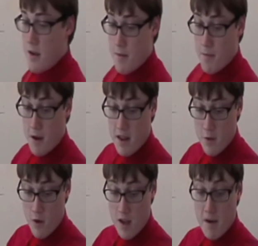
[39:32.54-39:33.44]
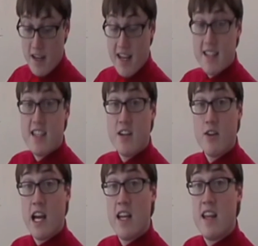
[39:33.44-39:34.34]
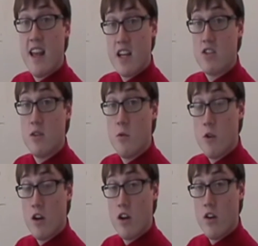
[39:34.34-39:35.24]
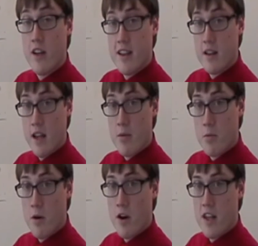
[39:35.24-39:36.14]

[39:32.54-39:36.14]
By the way, by 1909, they actually were calling it the Labour Party.